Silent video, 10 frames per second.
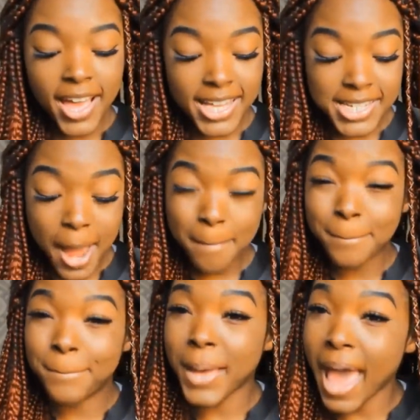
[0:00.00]
it's
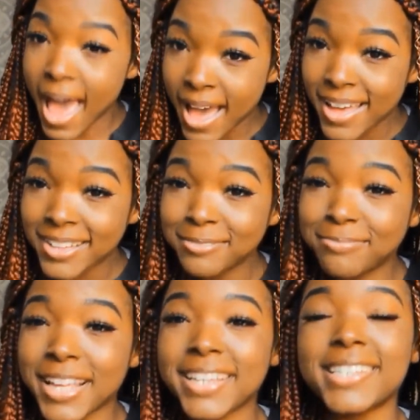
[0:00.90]
not bad. Like,